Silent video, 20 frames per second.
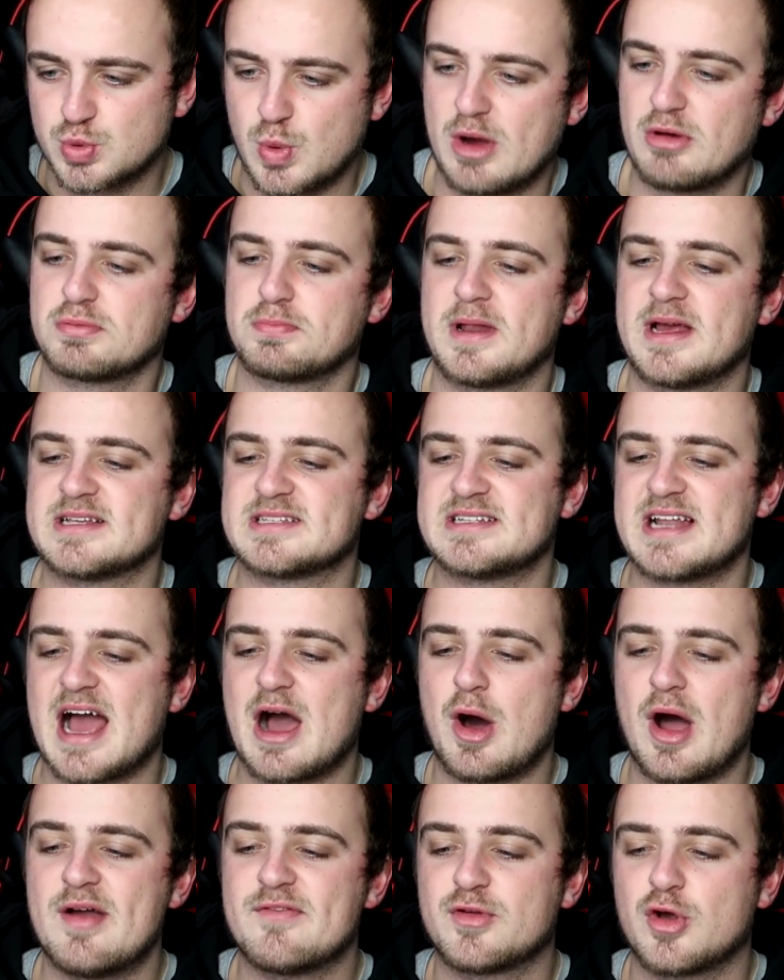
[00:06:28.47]
12th place
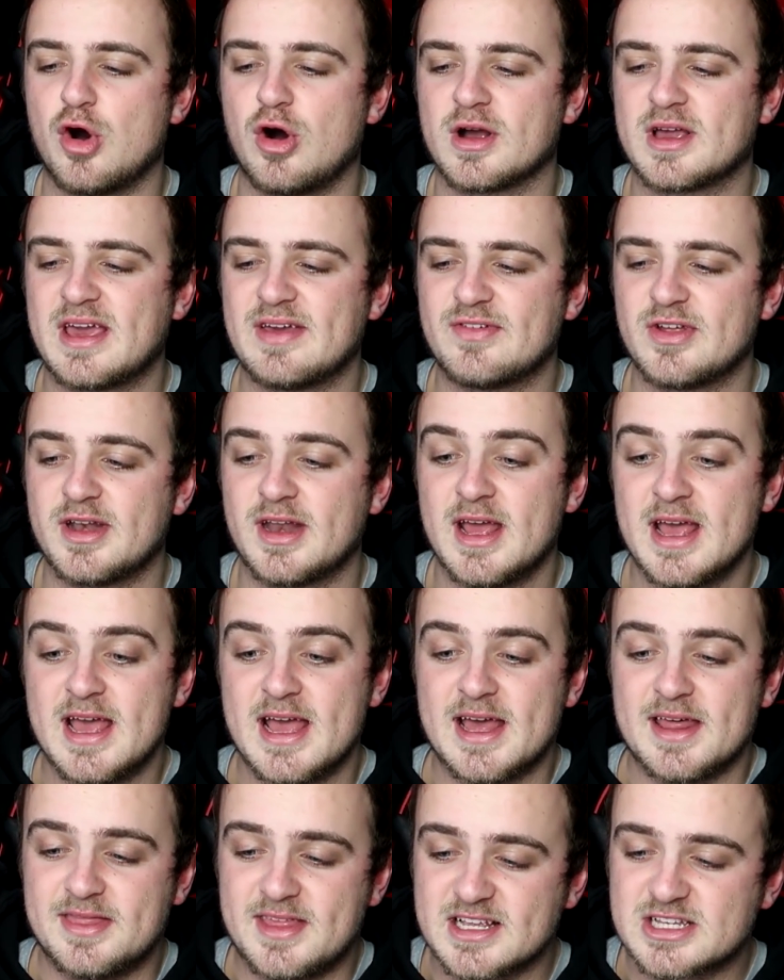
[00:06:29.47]
now, I've got given,
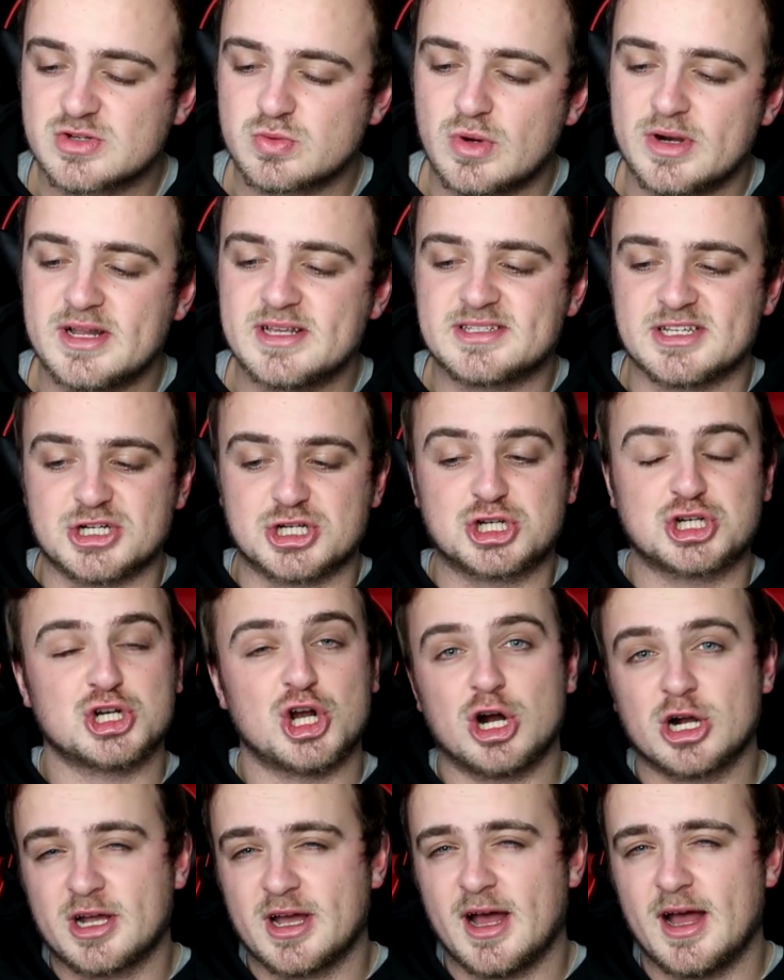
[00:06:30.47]
this one is a
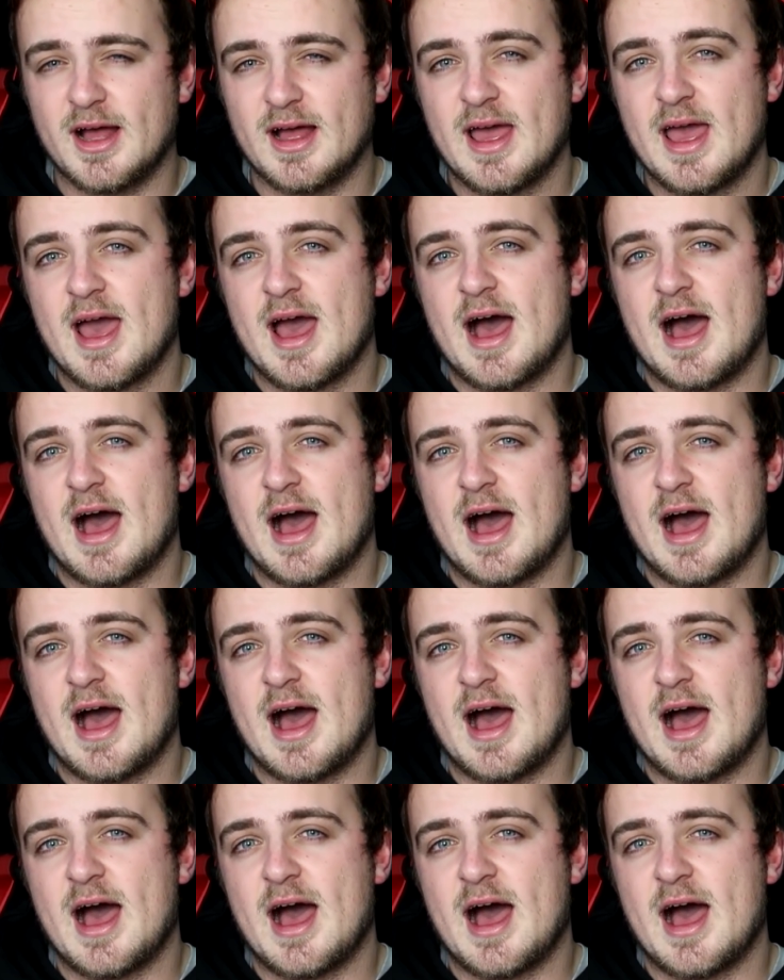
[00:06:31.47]
shocker,